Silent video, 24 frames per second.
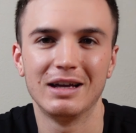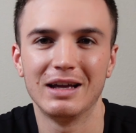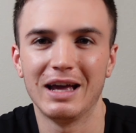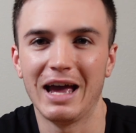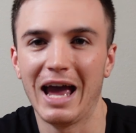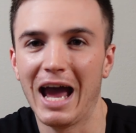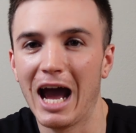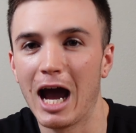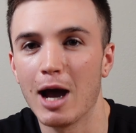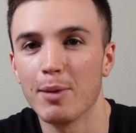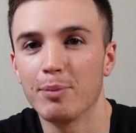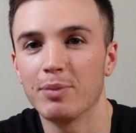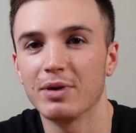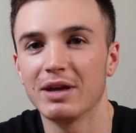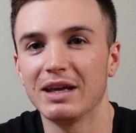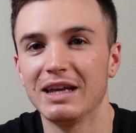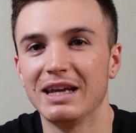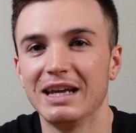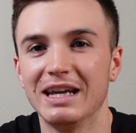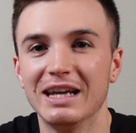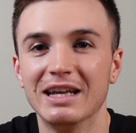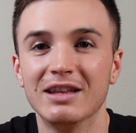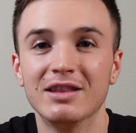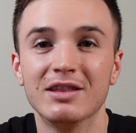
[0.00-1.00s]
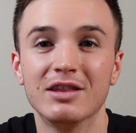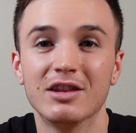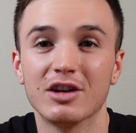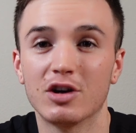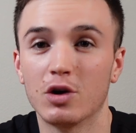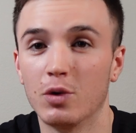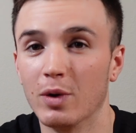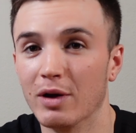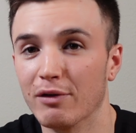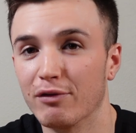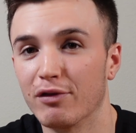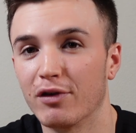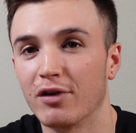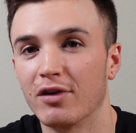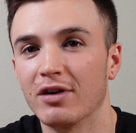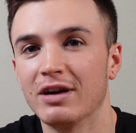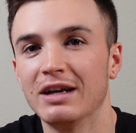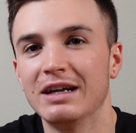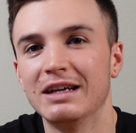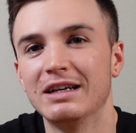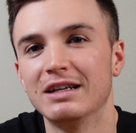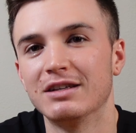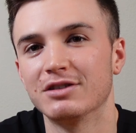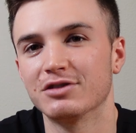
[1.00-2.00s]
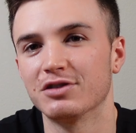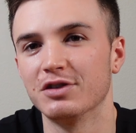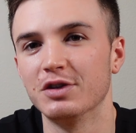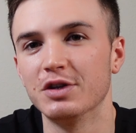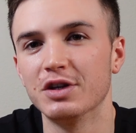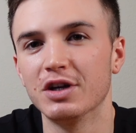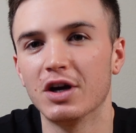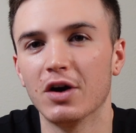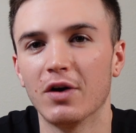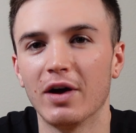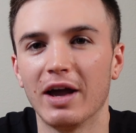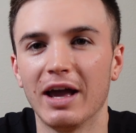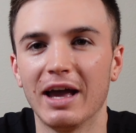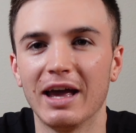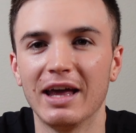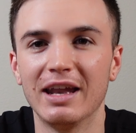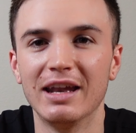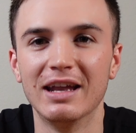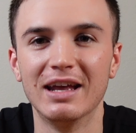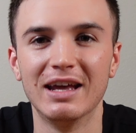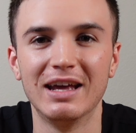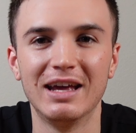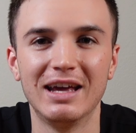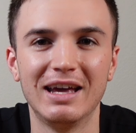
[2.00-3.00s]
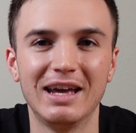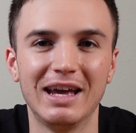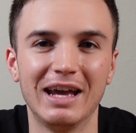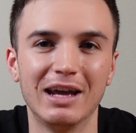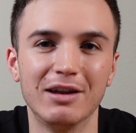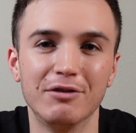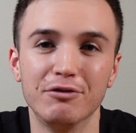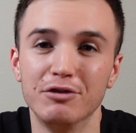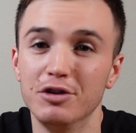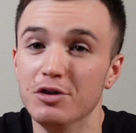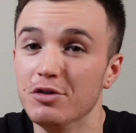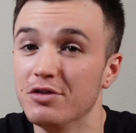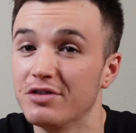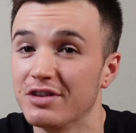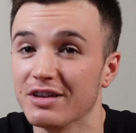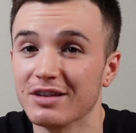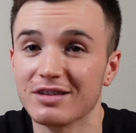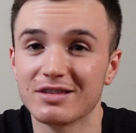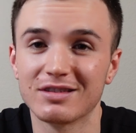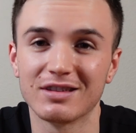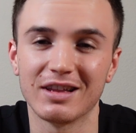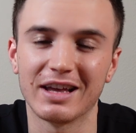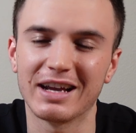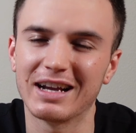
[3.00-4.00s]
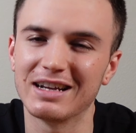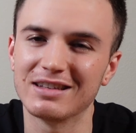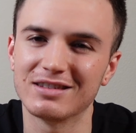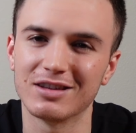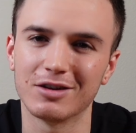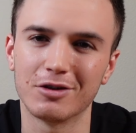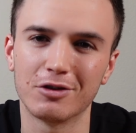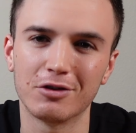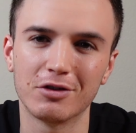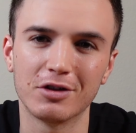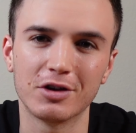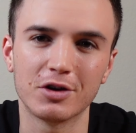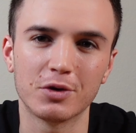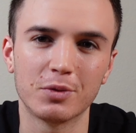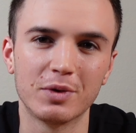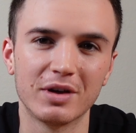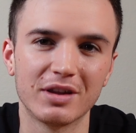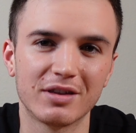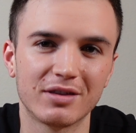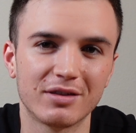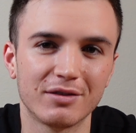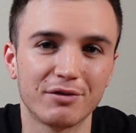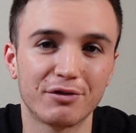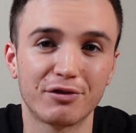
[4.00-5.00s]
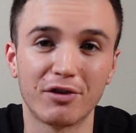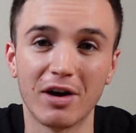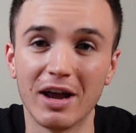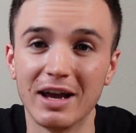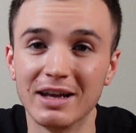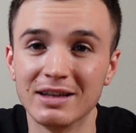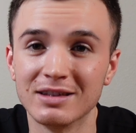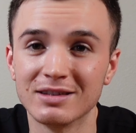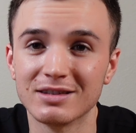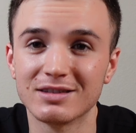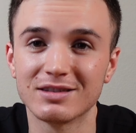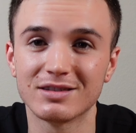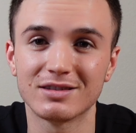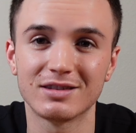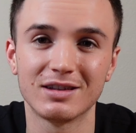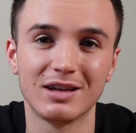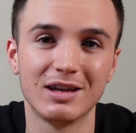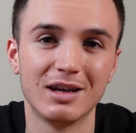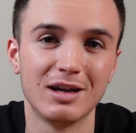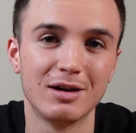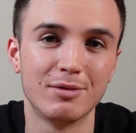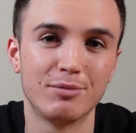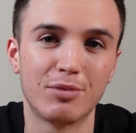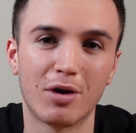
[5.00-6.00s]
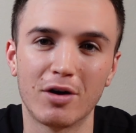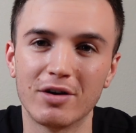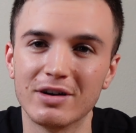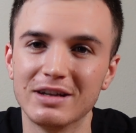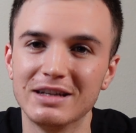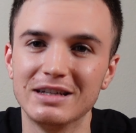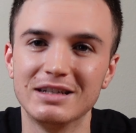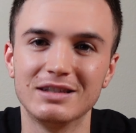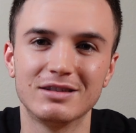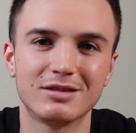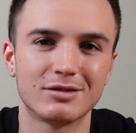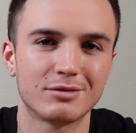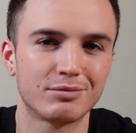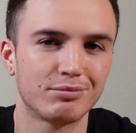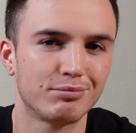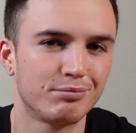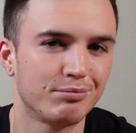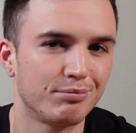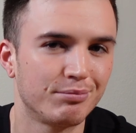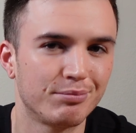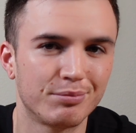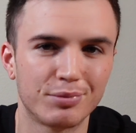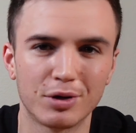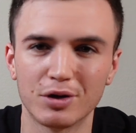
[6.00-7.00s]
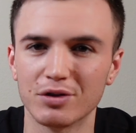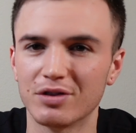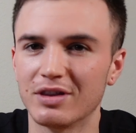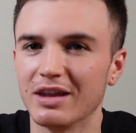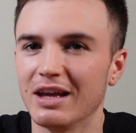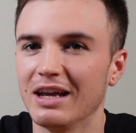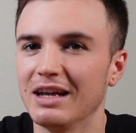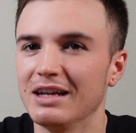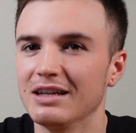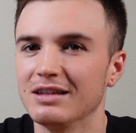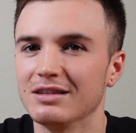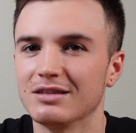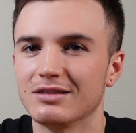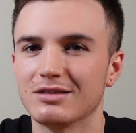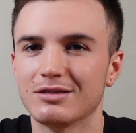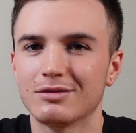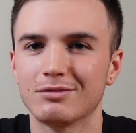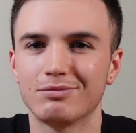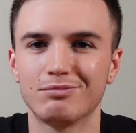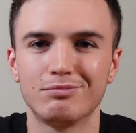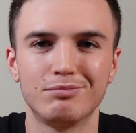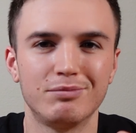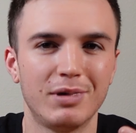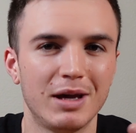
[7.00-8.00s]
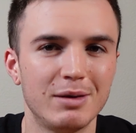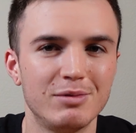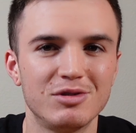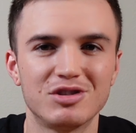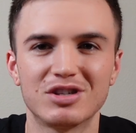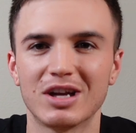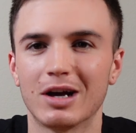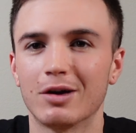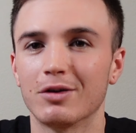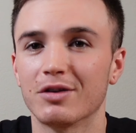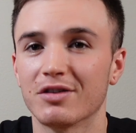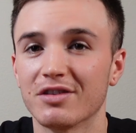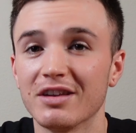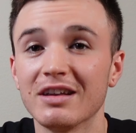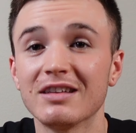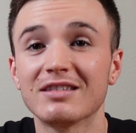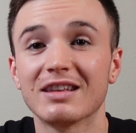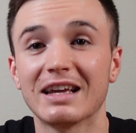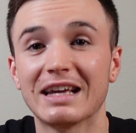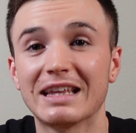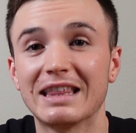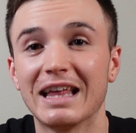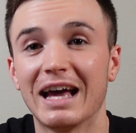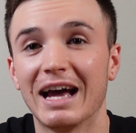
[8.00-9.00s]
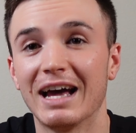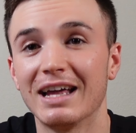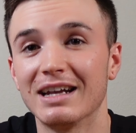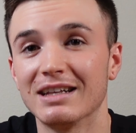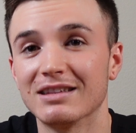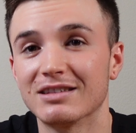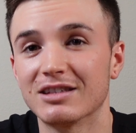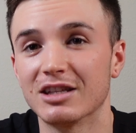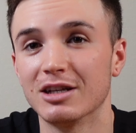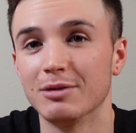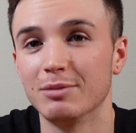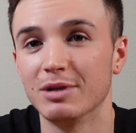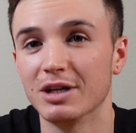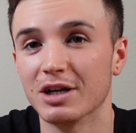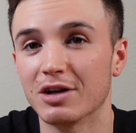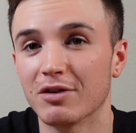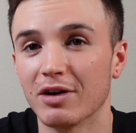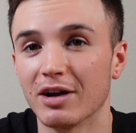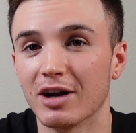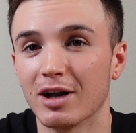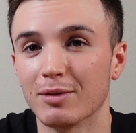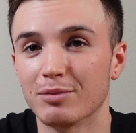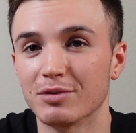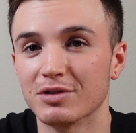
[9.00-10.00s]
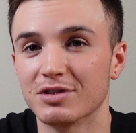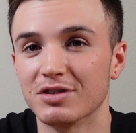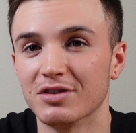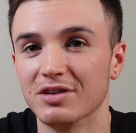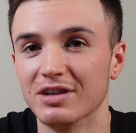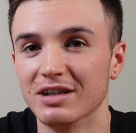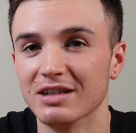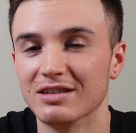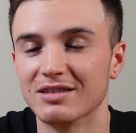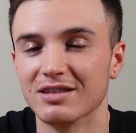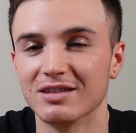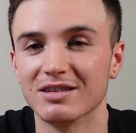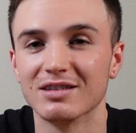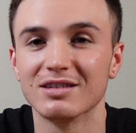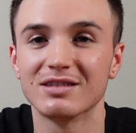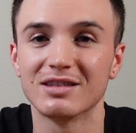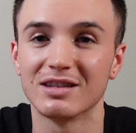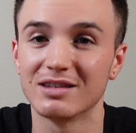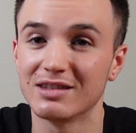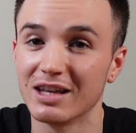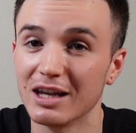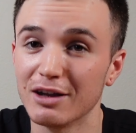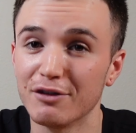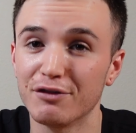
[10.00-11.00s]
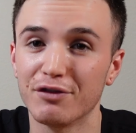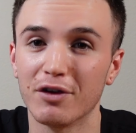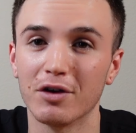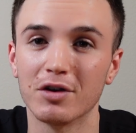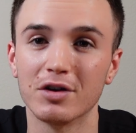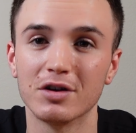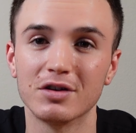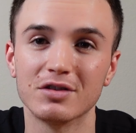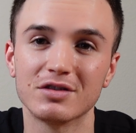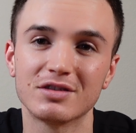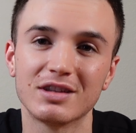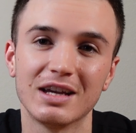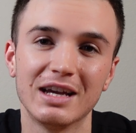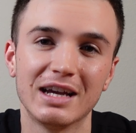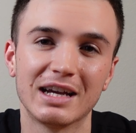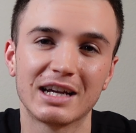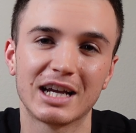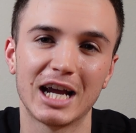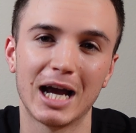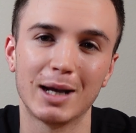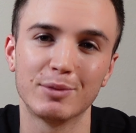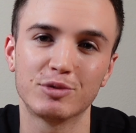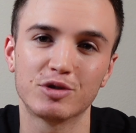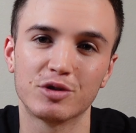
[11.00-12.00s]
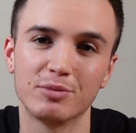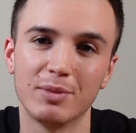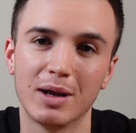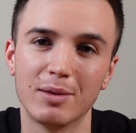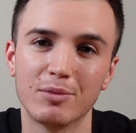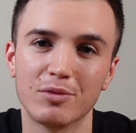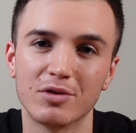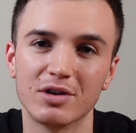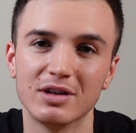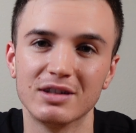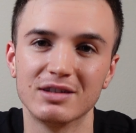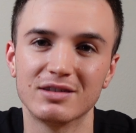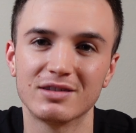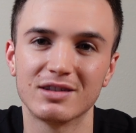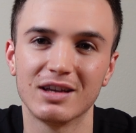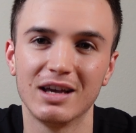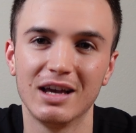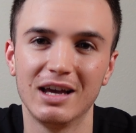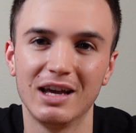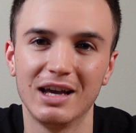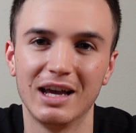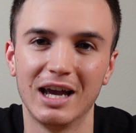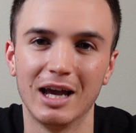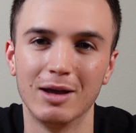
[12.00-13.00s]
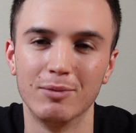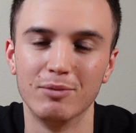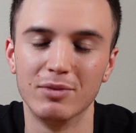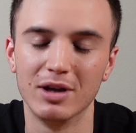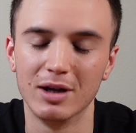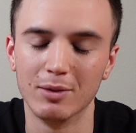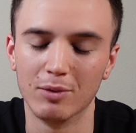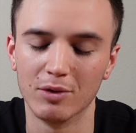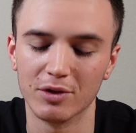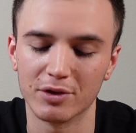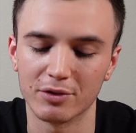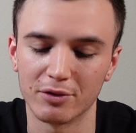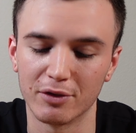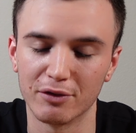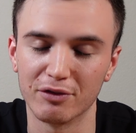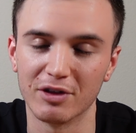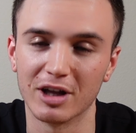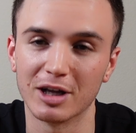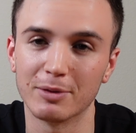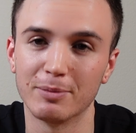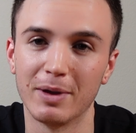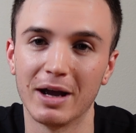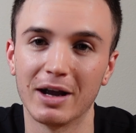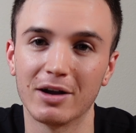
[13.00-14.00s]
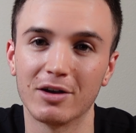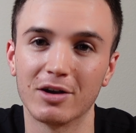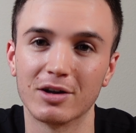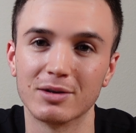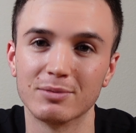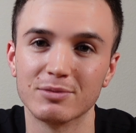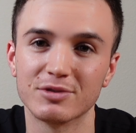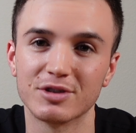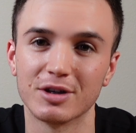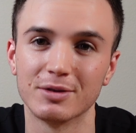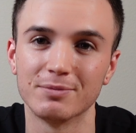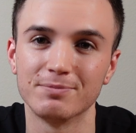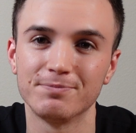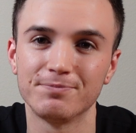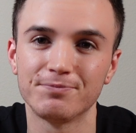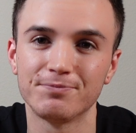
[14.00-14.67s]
app in the quiver, so you can go ahead and use this, like I said earlier, with friends, parties, birthdays, baby showers, things like that. It's going to be a great opportunity to take photos, capture memories, and be able to reflect back on them. So